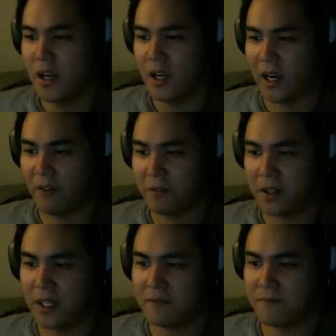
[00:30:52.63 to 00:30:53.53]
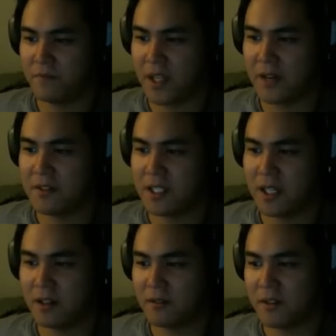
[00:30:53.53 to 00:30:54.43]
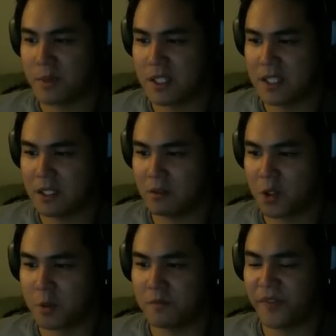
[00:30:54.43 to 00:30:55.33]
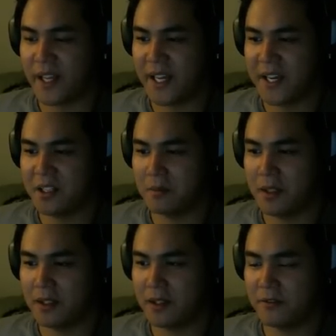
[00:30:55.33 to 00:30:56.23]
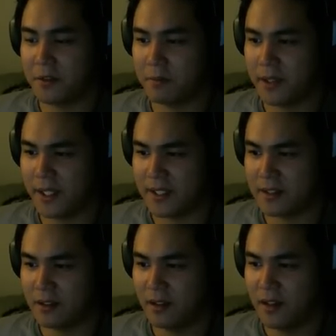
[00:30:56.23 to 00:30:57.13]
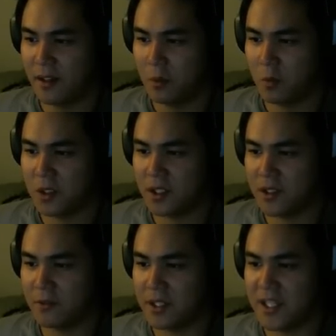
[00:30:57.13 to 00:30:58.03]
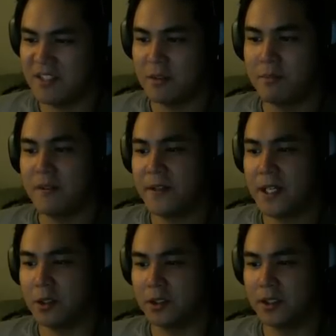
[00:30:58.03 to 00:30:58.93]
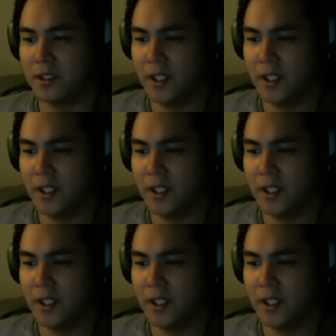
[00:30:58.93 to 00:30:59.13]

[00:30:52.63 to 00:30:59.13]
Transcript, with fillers: Everything I've, I've taken from the secret room, I'll hide them in a different place, where they will never be found.